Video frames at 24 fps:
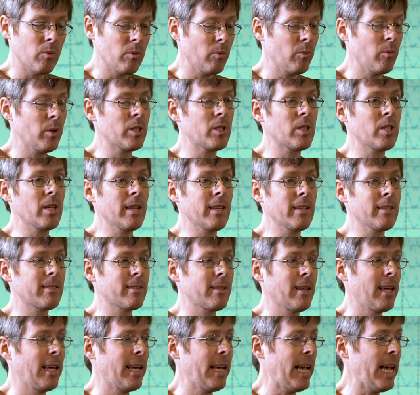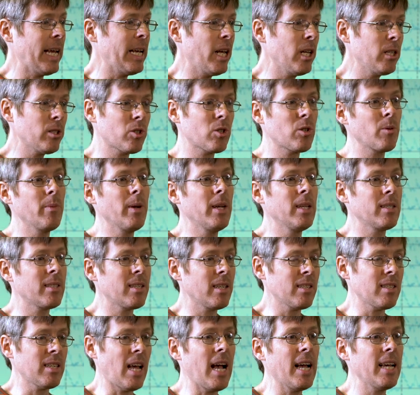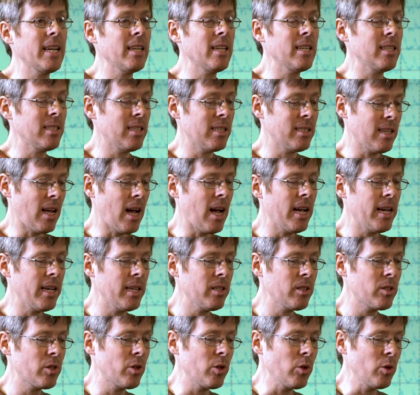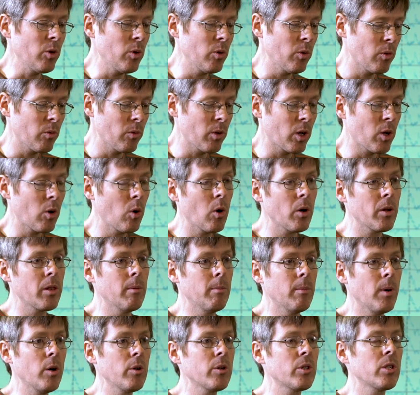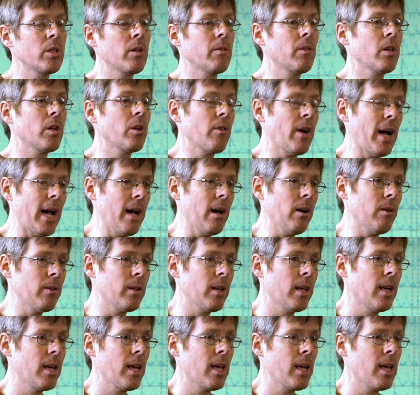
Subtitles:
which is an instrument designed to record the motion of the ground